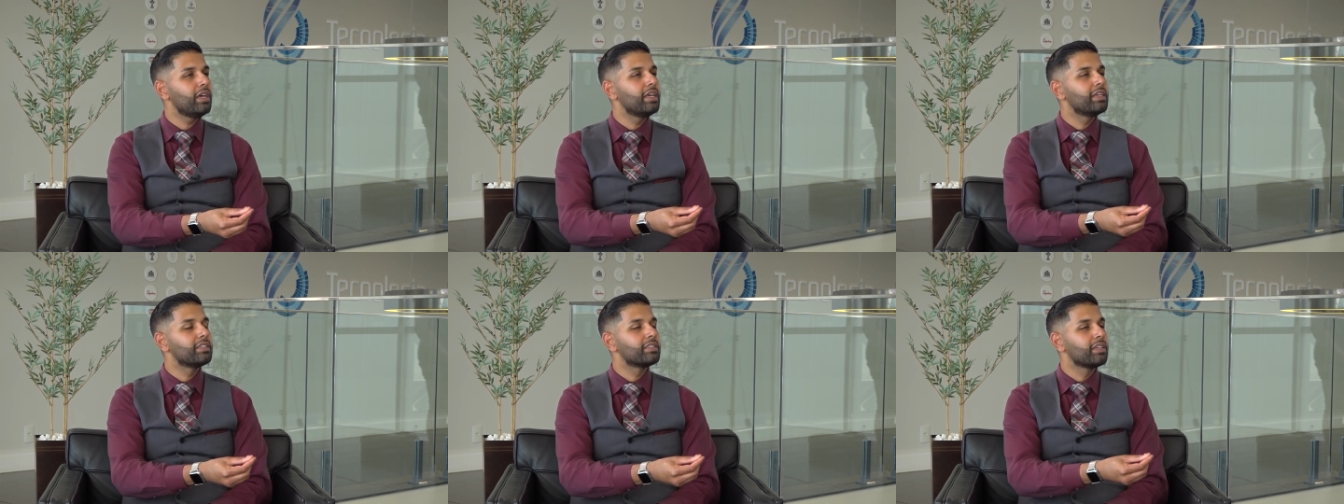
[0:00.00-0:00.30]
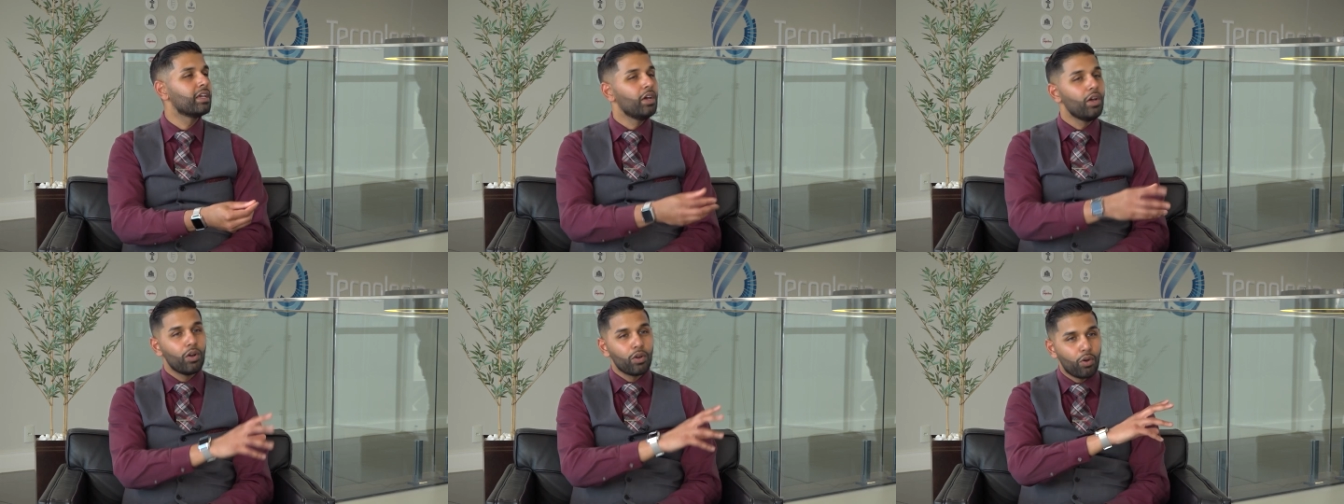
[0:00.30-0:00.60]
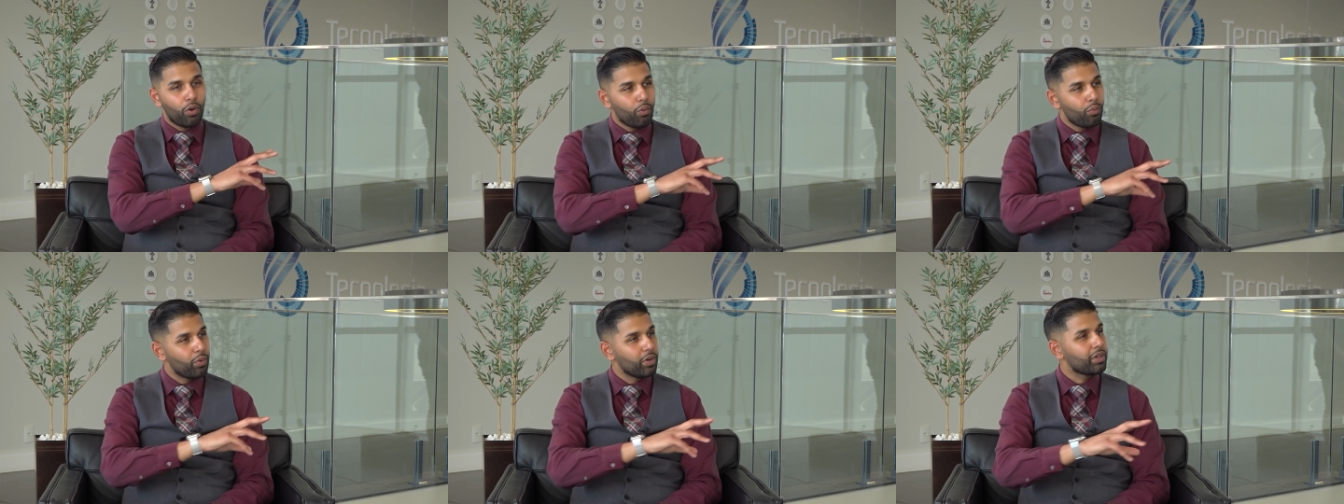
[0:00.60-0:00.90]
is
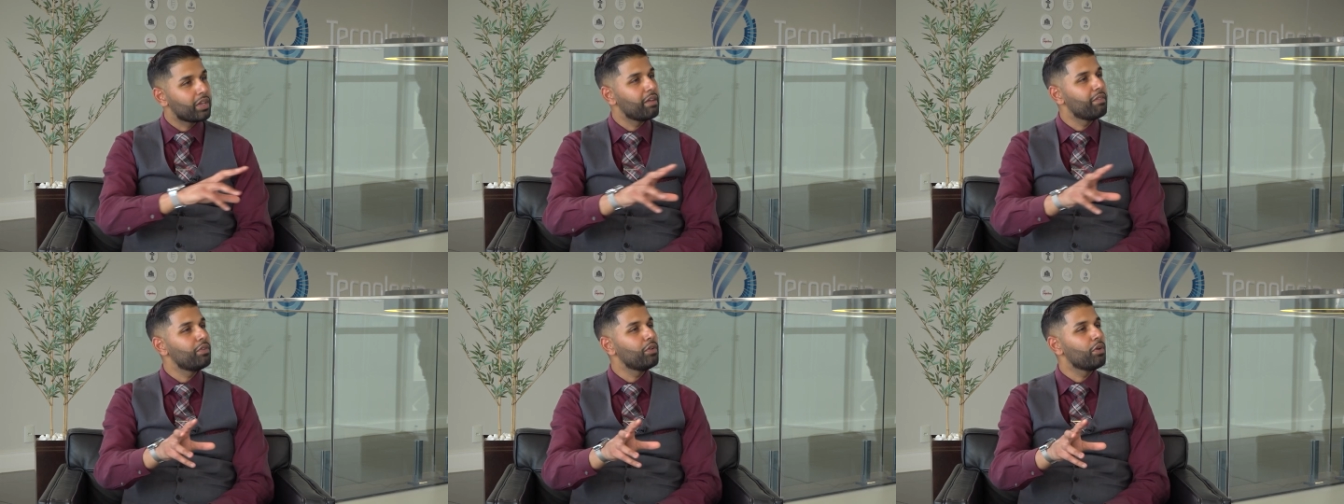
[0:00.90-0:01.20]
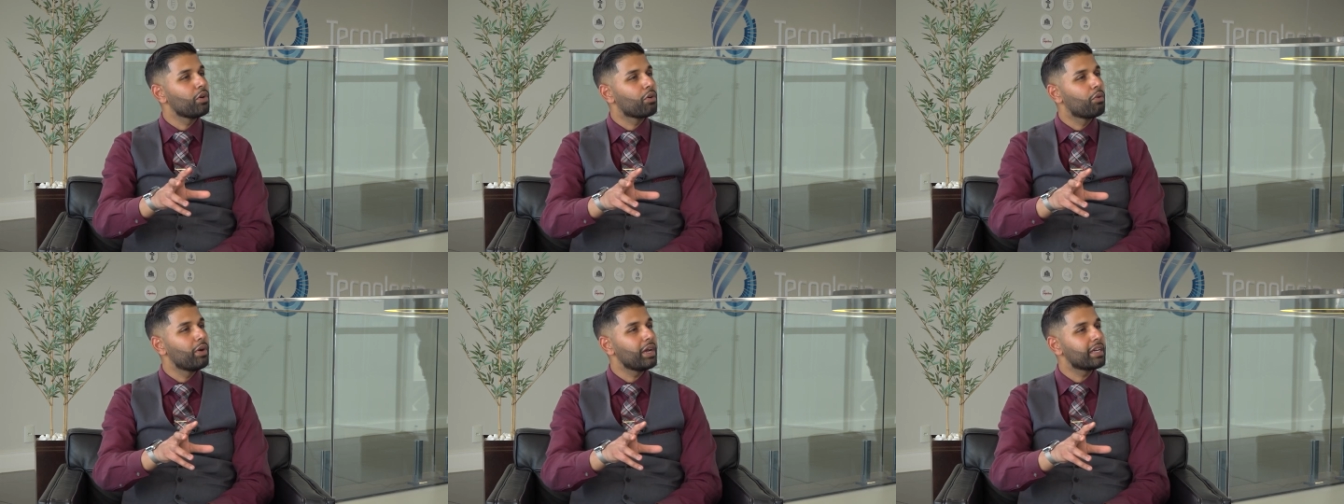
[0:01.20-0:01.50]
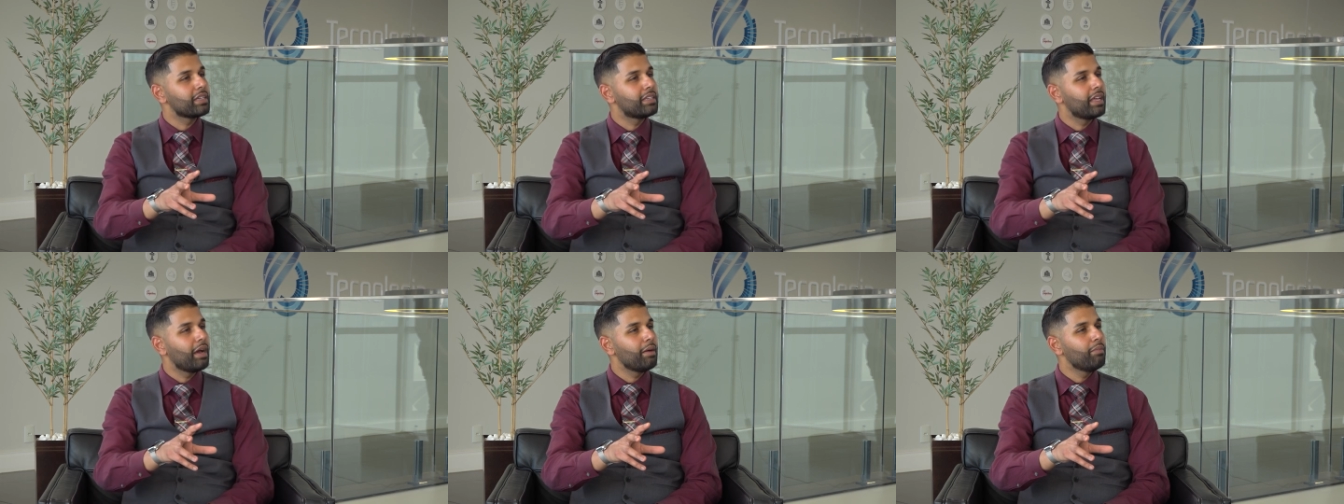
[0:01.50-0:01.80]
go, we'll give you a
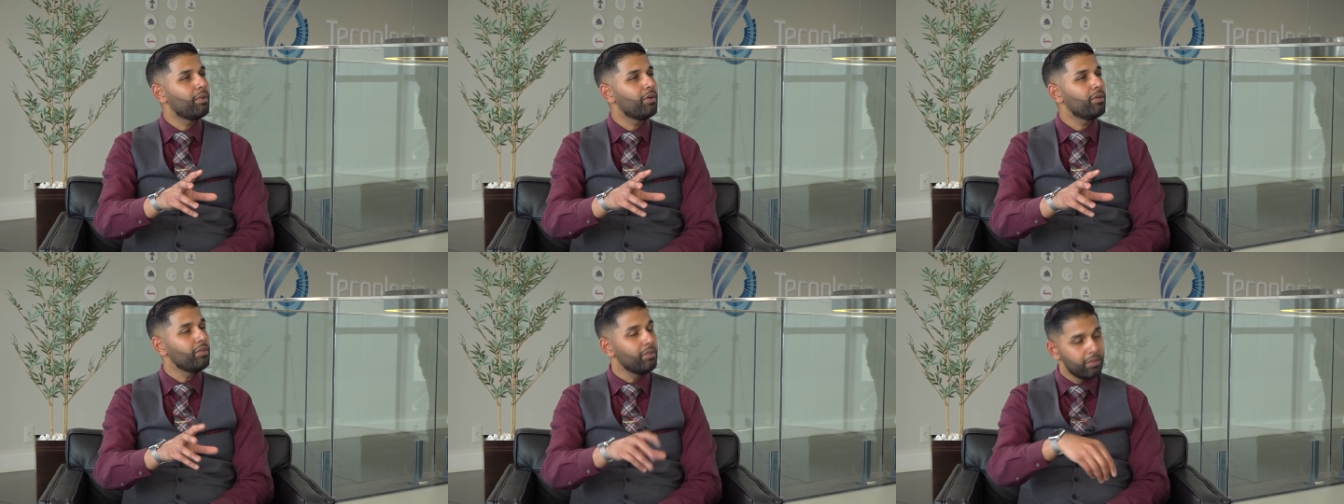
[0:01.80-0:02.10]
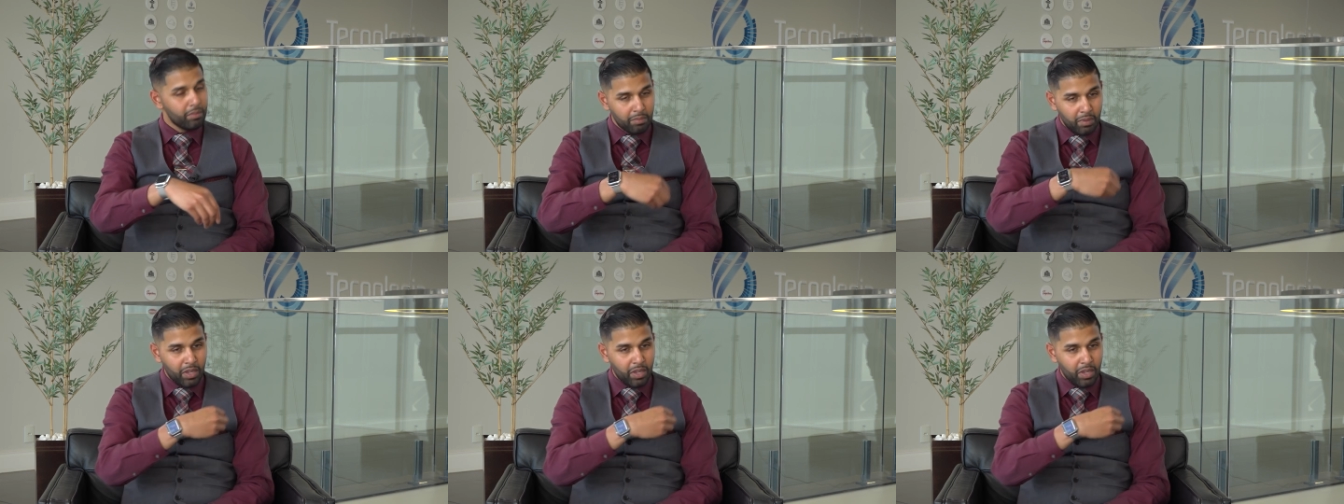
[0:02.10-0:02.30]
quick demo